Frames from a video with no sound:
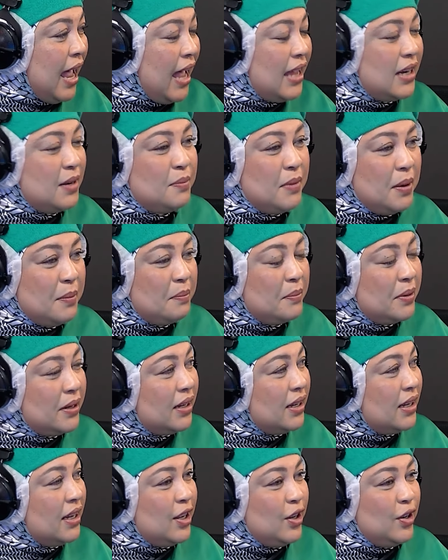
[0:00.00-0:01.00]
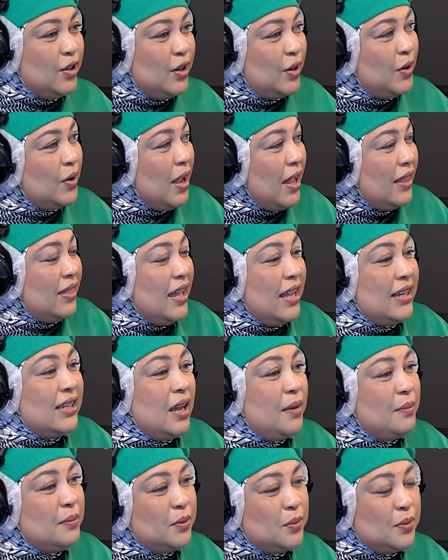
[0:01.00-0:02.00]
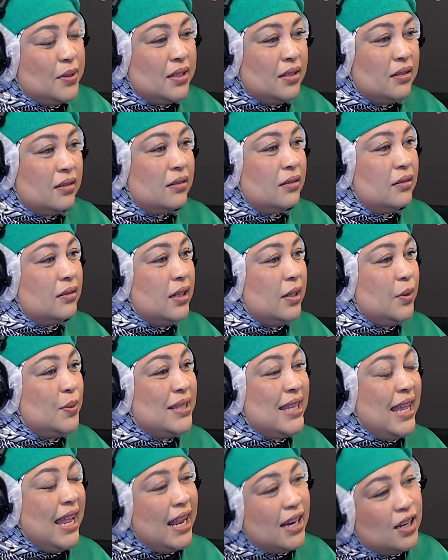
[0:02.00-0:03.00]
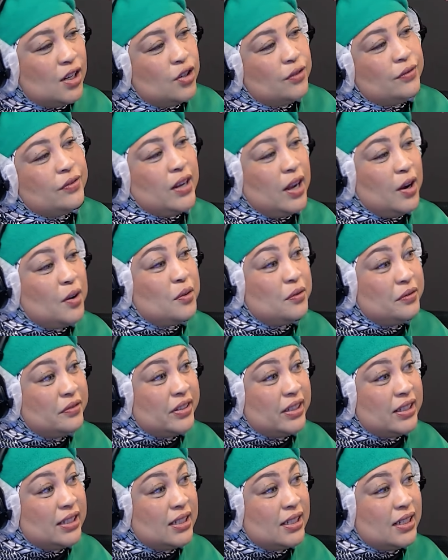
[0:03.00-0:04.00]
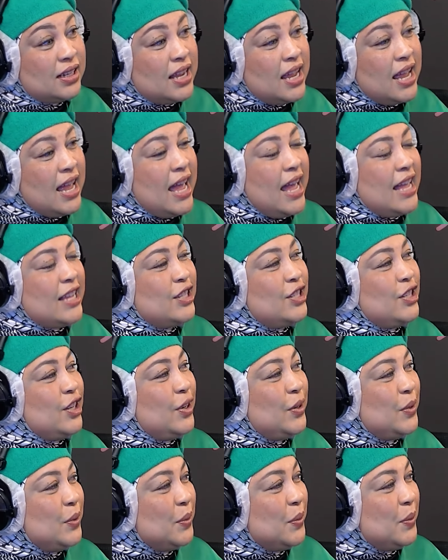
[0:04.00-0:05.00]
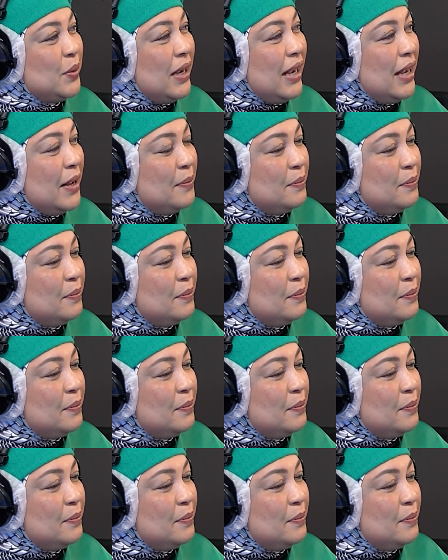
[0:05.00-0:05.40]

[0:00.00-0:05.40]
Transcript: remember, you know, at that time it was the end of COVID, so